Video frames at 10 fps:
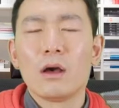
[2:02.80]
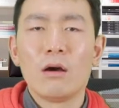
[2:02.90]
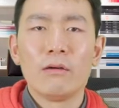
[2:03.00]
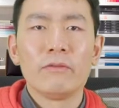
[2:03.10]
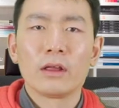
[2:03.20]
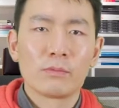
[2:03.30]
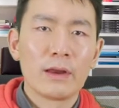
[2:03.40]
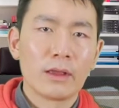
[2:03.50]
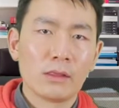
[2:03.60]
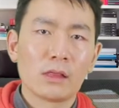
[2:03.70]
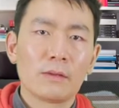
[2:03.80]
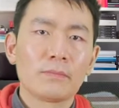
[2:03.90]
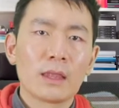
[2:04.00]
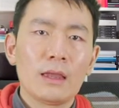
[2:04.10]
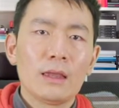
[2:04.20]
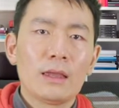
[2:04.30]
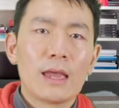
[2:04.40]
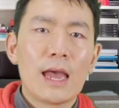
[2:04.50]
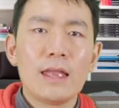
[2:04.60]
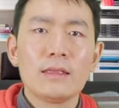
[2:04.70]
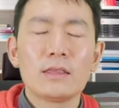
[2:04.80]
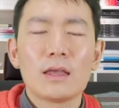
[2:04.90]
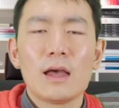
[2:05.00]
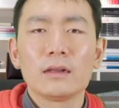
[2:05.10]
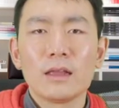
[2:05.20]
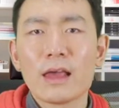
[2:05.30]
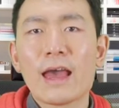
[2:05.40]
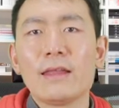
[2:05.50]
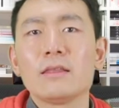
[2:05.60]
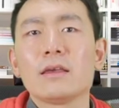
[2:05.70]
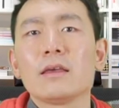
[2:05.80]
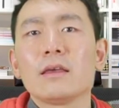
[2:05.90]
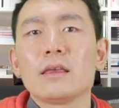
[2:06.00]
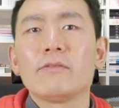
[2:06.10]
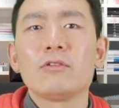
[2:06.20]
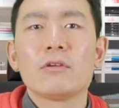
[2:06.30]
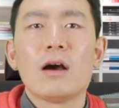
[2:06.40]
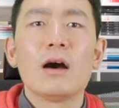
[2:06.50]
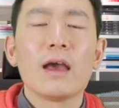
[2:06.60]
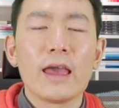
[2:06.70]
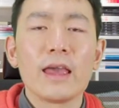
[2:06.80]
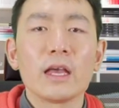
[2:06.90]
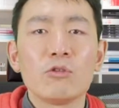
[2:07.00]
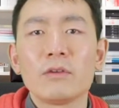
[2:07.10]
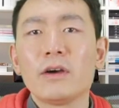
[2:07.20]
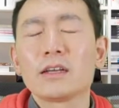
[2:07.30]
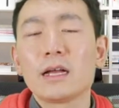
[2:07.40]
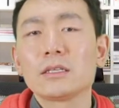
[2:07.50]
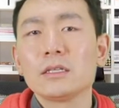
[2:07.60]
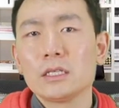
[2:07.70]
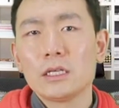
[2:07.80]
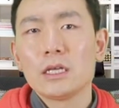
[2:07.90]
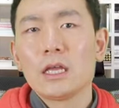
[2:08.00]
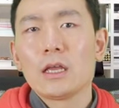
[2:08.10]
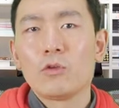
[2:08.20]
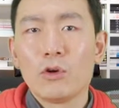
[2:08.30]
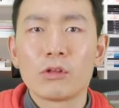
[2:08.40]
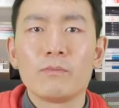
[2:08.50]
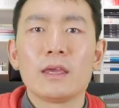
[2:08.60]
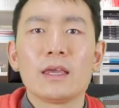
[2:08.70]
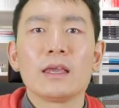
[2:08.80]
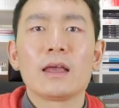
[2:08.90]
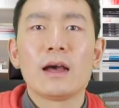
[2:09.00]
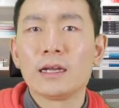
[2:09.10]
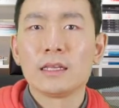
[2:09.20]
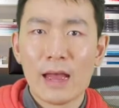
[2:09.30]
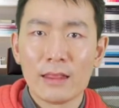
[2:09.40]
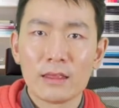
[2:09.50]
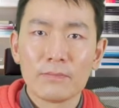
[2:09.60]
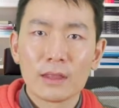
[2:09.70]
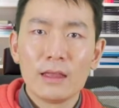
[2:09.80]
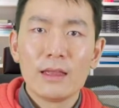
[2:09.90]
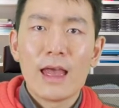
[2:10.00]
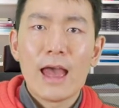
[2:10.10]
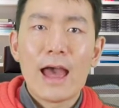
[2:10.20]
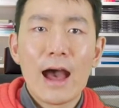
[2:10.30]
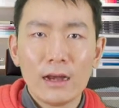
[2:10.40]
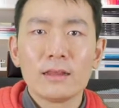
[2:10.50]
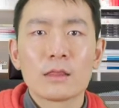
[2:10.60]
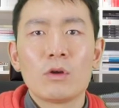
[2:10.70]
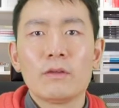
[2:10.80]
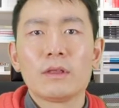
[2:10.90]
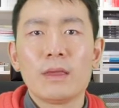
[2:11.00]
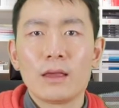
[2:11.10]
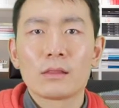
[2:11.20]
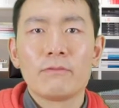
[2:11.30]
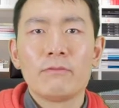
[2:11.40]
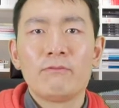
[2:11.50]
of experience. And on the other hand, if you are a qualified accountant, you'll also be in high demand. Ireland has one of the biggest